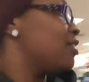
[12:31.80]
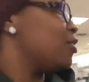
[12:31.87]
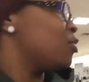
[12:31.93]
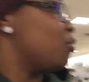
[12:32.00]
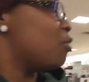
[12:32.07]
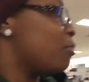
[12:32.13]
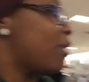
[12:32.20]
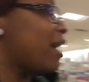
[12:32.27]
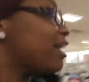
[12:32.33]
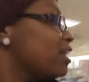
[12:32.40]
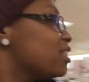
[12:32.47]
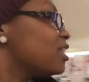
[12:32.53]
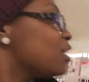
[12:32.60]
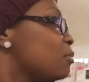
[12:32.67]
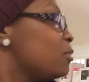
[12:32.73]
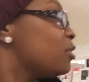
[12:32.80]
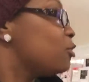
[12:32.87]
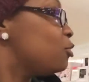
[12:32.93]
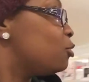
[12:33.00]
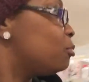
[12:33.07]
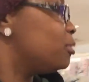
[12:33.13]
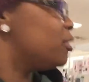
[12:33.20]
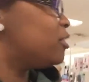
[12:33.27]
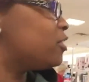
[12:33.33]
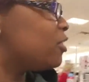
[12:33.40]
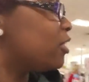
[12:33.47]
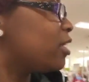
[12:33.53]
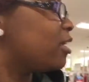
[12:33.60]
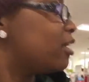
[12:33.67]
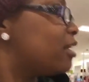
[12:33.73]
You gonna buy anything, more? You gonna be
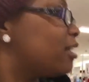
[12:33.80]
good?